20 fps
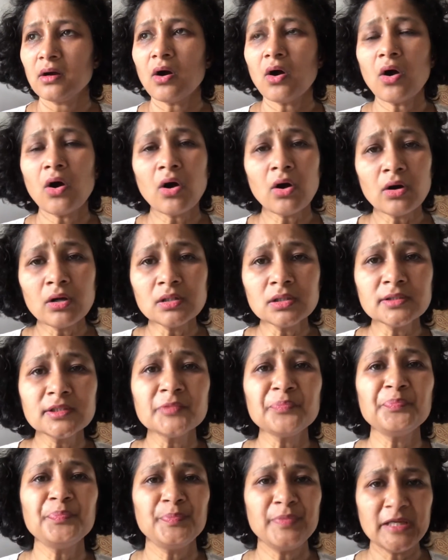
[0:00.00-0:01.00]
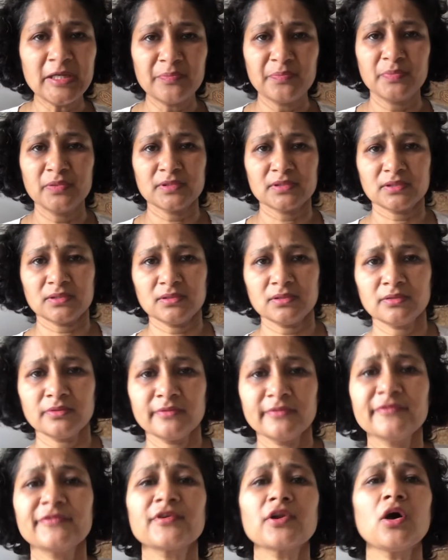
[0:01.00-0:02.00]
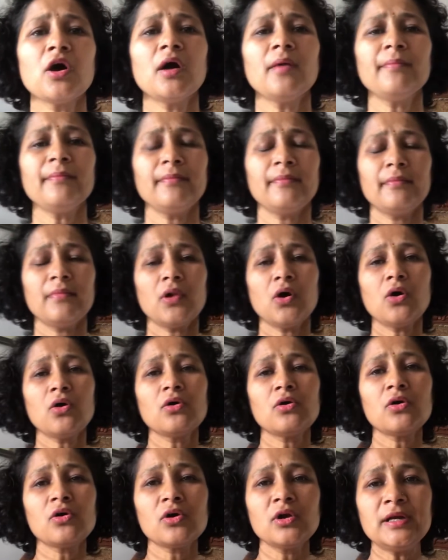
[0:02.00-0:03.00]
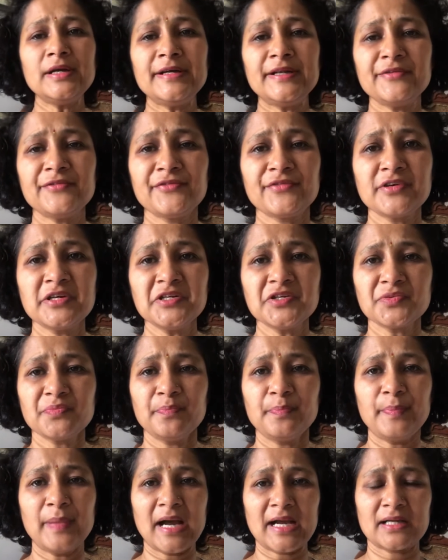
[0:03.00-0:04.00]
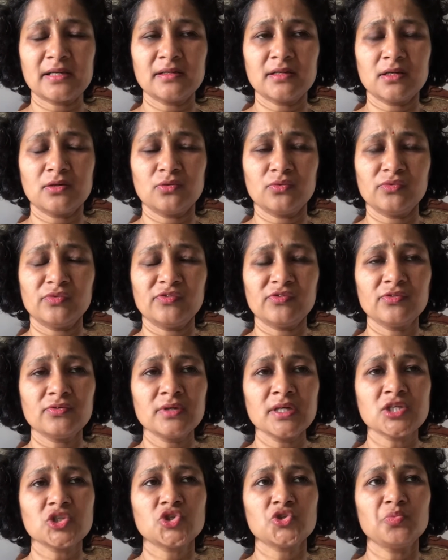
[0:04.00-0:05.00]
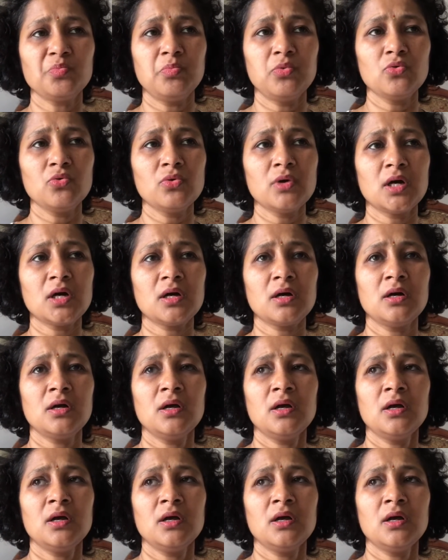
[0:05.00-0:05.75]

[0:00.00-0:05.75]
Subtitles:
all the people from all different backgrounds, rich, poor,